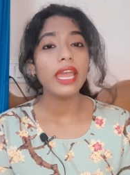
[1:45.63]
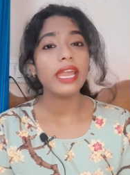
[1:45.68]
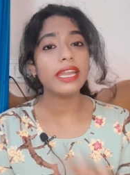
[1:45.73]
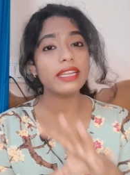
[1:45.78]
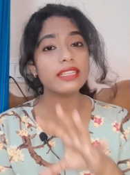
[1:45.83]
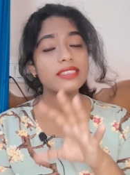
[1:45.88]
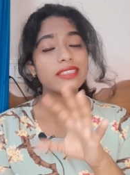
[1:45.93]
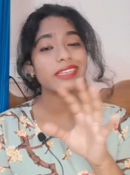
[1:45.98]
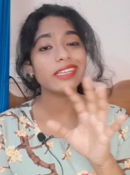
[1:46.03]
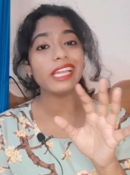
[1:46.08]

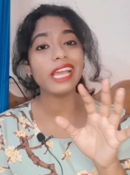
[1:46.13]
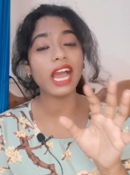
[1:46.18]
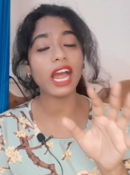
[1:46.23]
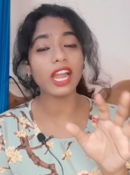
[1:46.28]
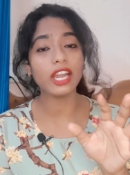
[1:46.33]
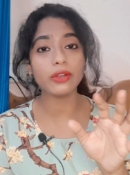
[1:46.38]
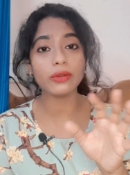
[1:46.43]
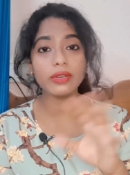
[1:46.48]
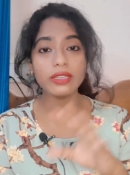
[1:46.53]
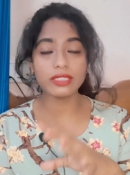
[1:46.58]
It is really
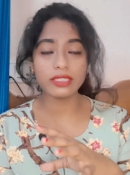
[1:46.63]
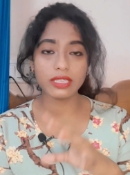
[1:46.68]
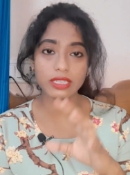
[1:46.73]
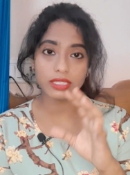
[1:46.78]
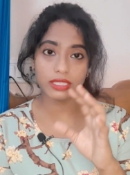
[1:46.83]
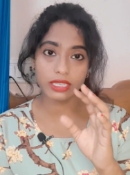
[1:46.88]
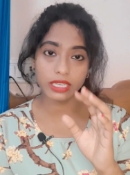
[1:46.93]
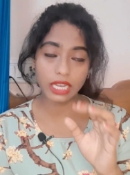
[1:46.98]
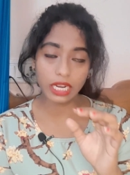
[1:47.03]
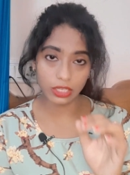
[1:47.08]
hard to
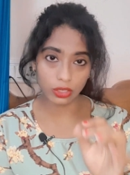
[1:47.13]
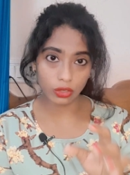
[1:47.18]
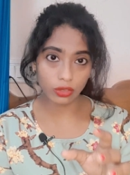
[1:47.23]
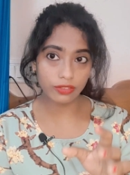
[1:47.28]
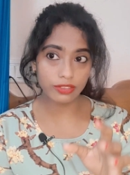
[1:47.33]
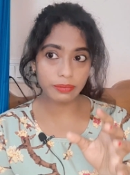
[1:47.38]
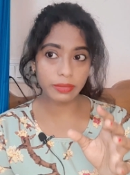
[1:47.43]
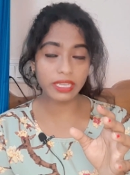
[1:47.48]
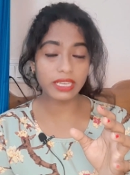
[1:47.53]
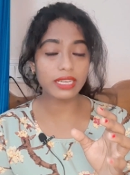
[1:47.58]
discuss the
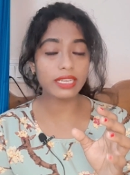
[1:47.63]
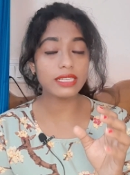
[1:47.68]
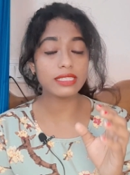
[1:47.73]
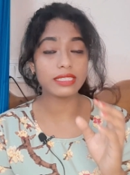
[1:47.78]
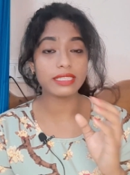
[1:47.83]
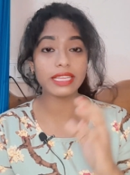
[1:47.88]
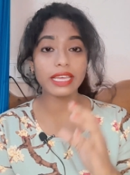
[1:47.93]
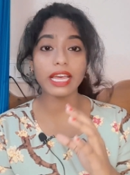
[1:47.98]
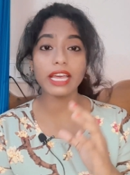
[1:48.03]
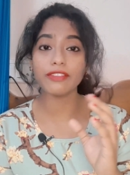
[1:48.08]
cutoffs
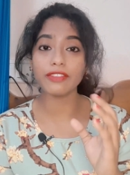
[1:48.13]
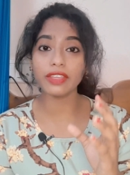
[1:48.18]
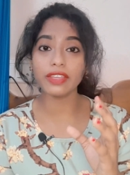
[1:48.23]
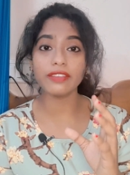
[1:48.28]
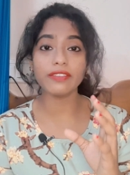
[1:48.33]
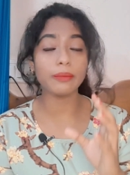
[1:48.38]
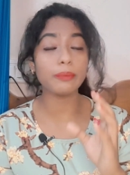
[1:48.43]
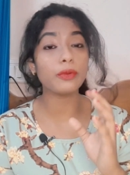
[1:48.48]
because they have